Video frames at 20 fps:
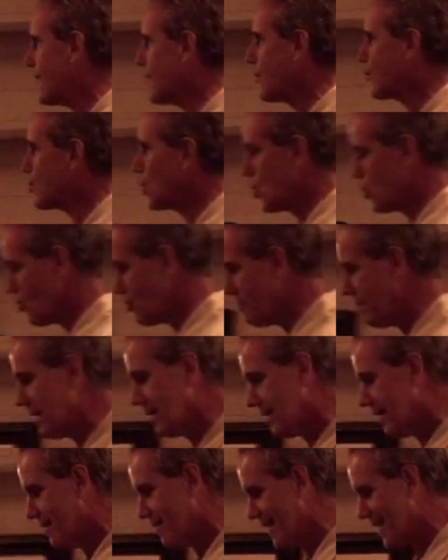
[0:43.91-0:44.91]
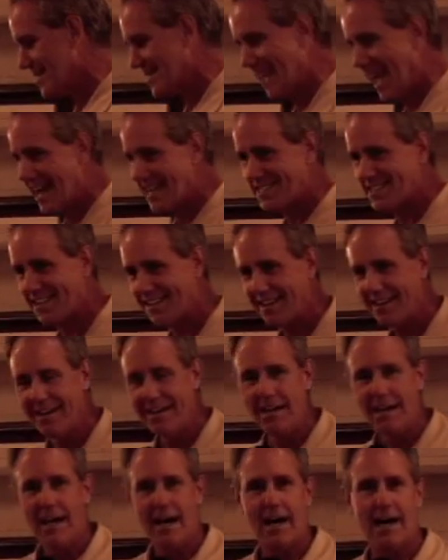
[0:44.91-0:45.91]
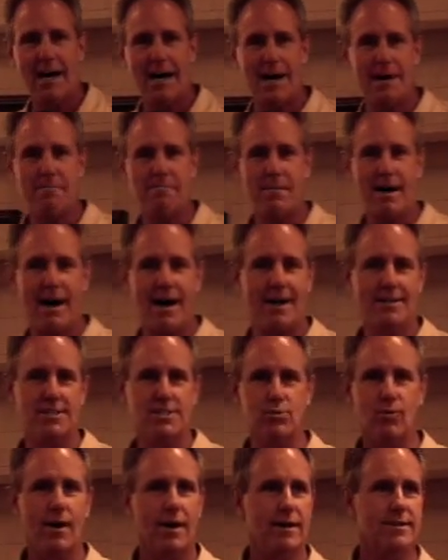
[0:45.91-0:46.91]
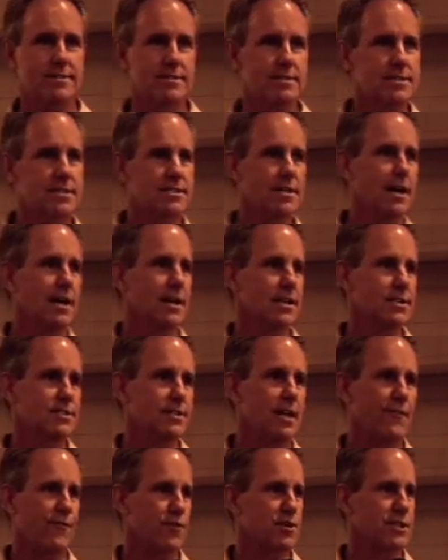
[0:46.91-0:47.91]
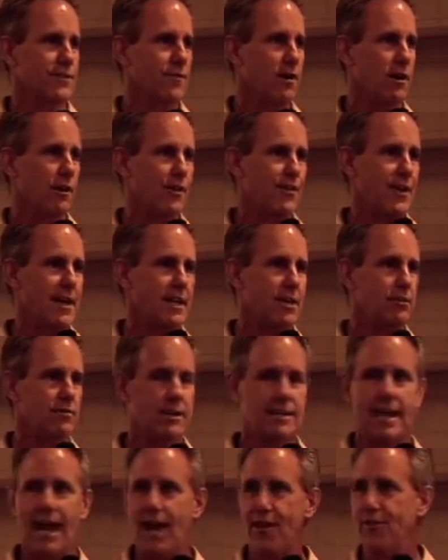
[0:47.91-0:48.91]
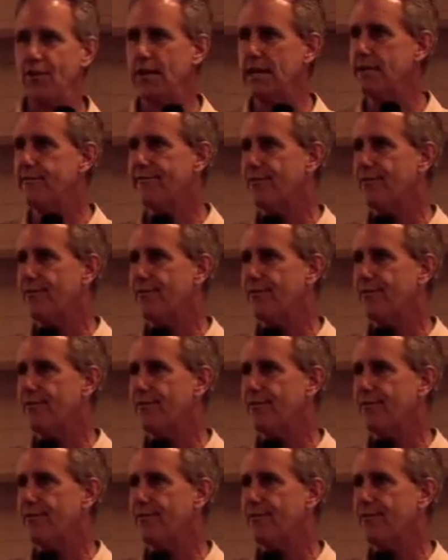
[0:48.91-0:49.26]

in the room. Fantastic. I just want to say, first of all, thank you to Kathleen